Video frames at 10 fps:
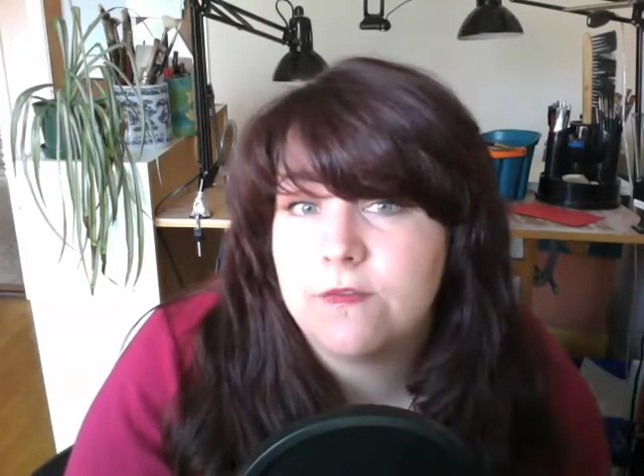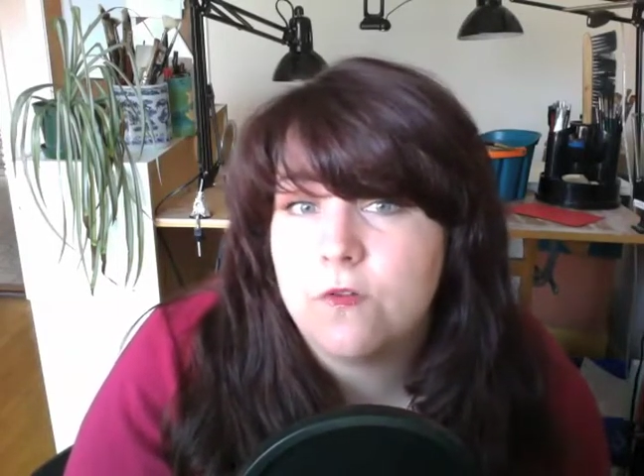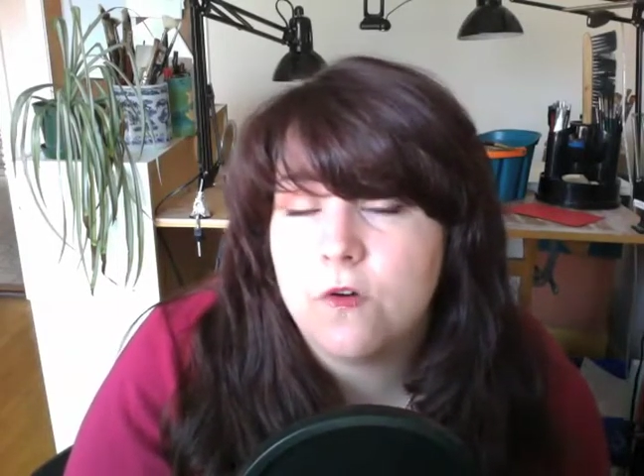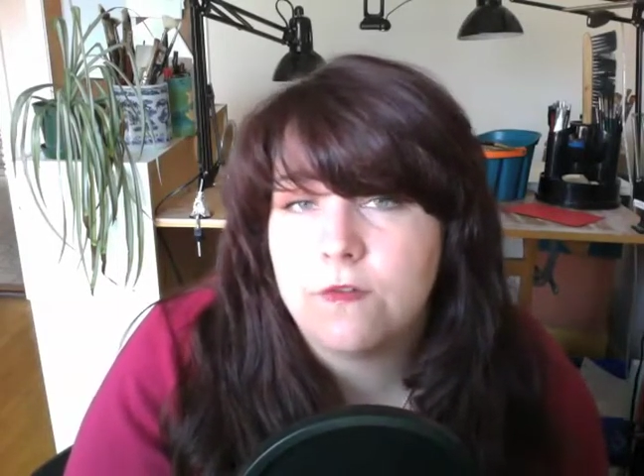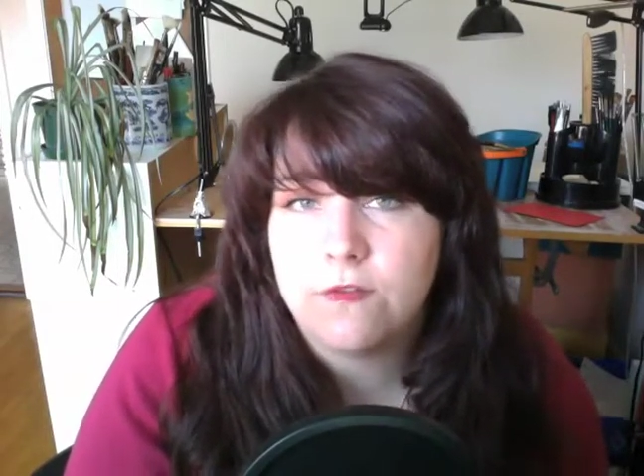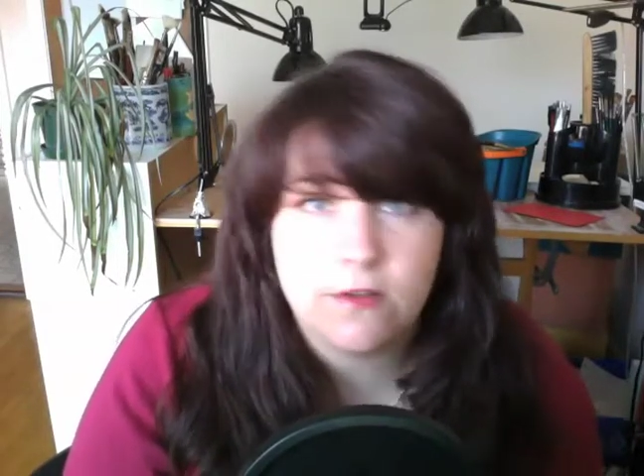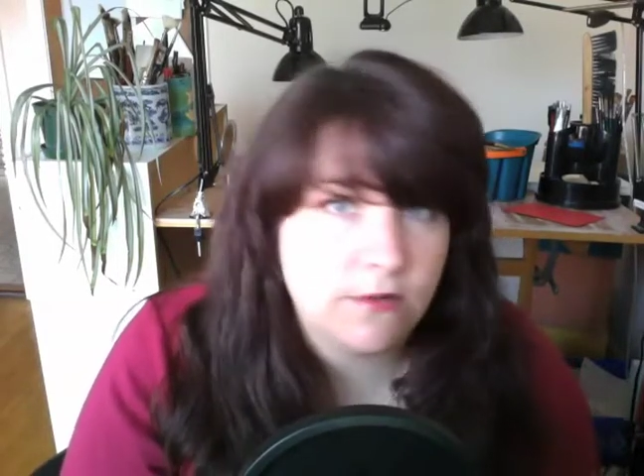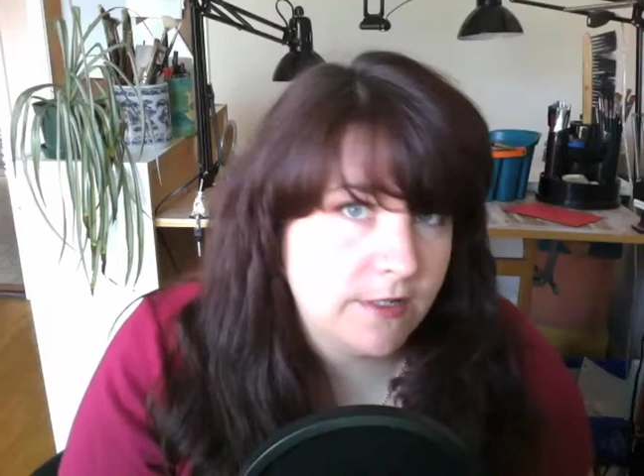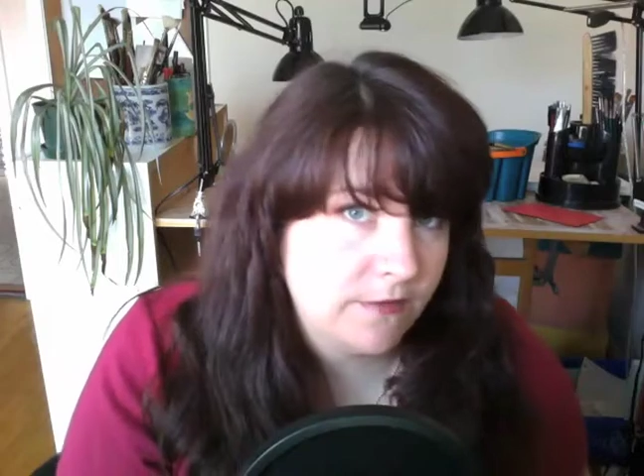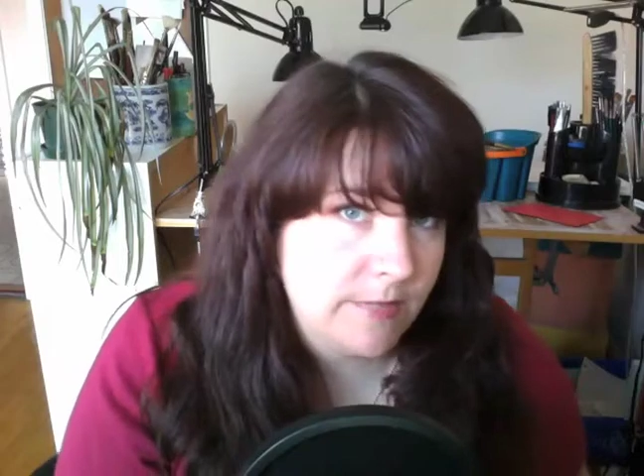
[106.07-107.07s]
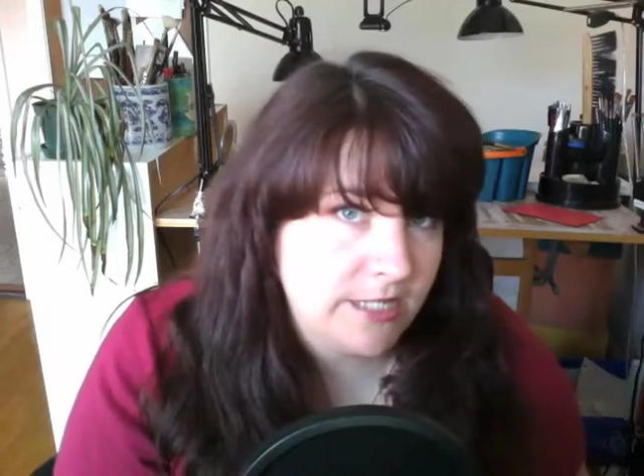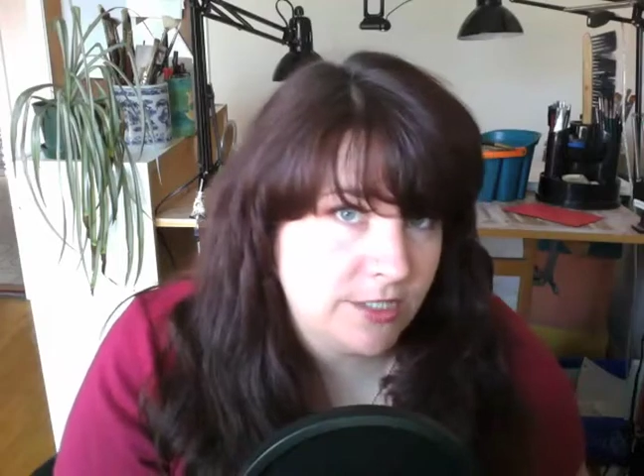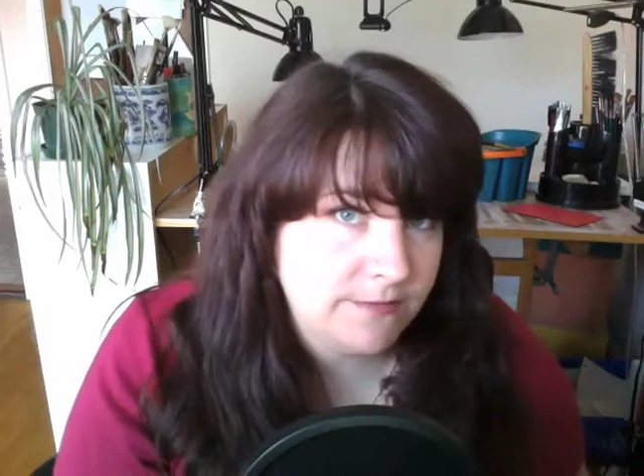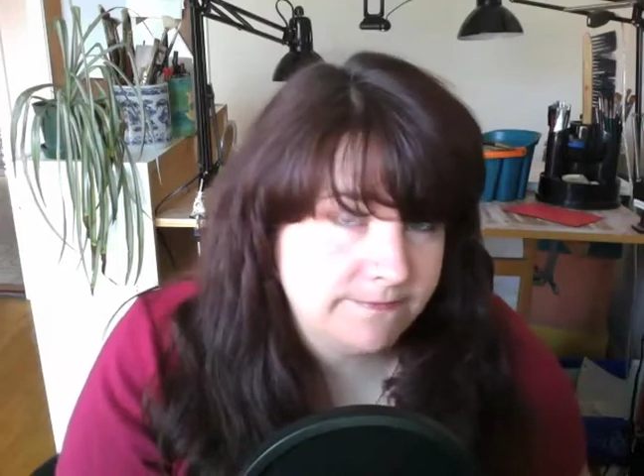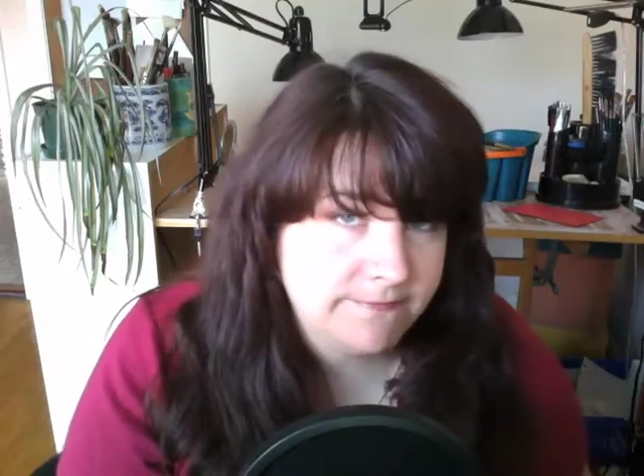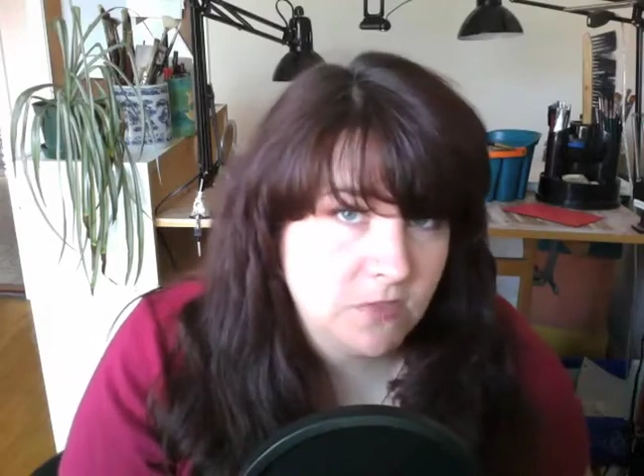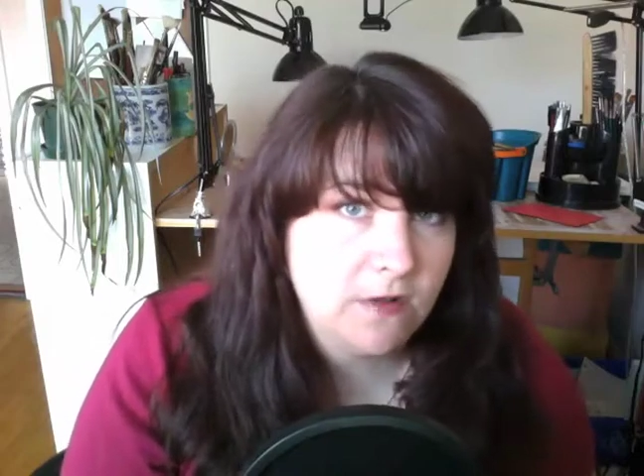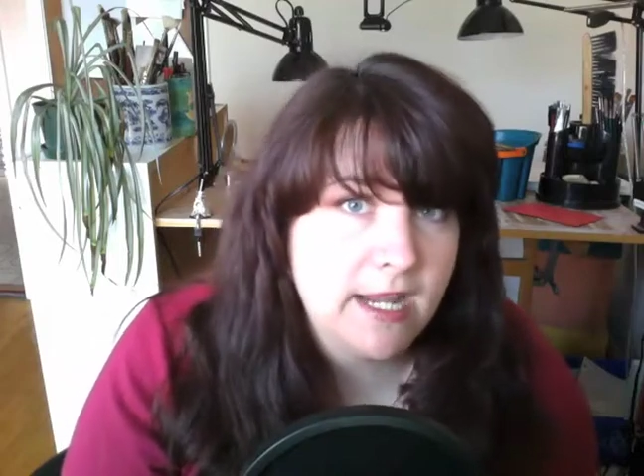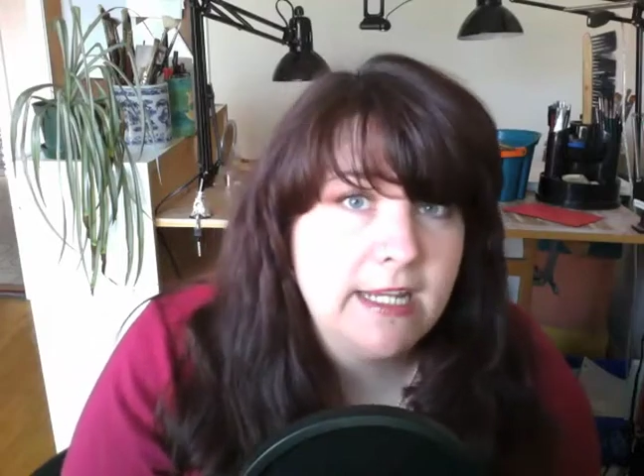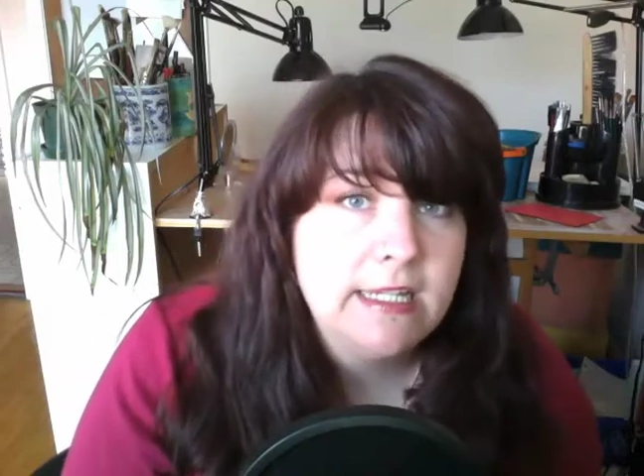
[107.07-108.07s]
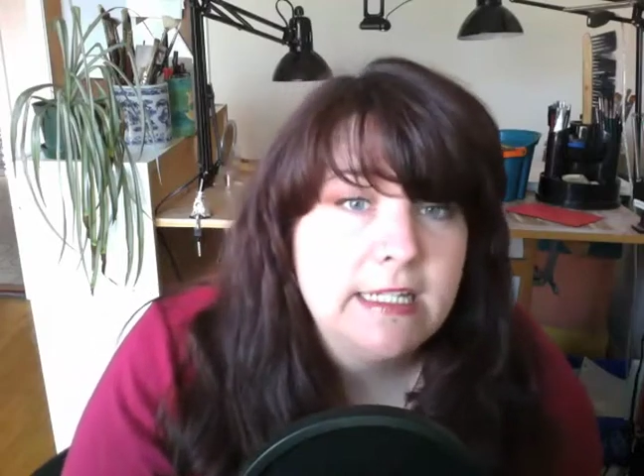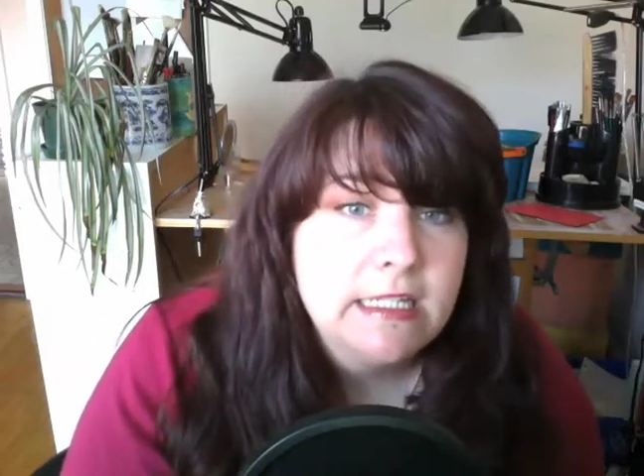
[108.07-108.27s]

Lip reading: for further information. Okay?